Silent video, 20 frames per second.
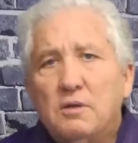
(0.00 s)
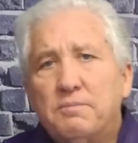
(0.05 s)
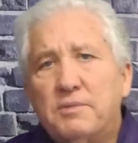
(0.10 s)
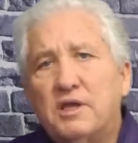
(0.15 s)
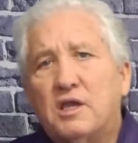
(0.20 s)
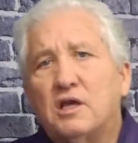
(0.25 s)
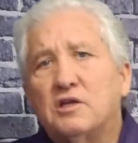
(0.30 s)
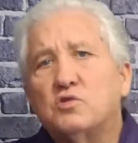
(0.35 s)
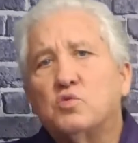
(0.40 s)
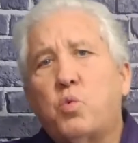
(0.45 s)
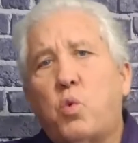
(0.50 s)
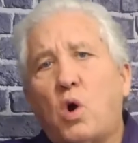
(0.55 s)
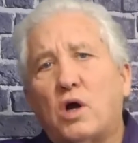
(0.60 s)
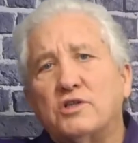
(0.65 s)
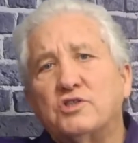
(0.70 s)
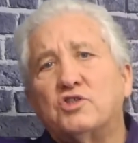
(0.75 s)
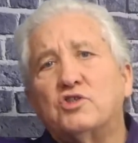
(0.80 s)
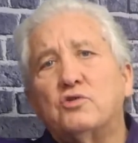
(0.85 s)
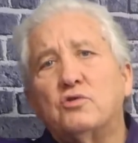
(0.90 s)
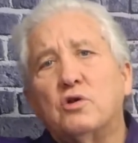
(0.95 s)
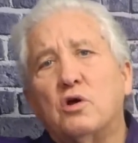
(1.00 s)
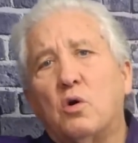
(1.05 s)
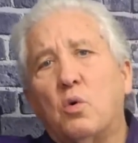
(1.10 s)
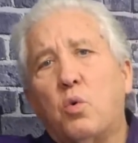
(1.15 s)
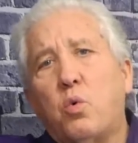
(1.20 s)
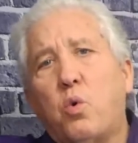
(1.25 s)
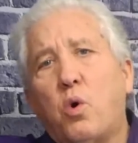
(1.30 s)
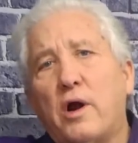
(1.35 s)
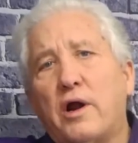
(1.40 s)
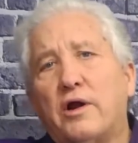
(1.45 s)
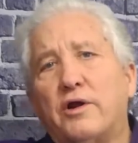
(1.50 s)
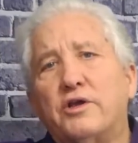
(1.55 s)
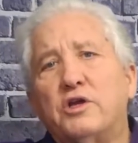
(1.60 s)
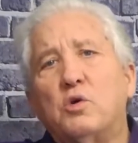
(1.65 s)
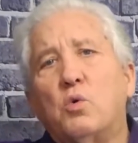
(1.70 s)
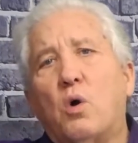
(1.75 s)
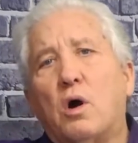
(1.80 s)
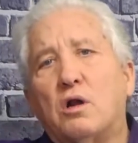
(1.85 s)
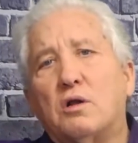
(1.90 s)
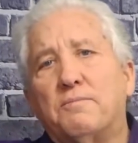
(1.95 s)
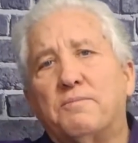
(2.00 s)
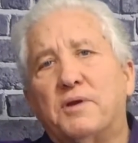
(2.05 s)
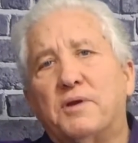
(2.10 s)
Because once you know where you want to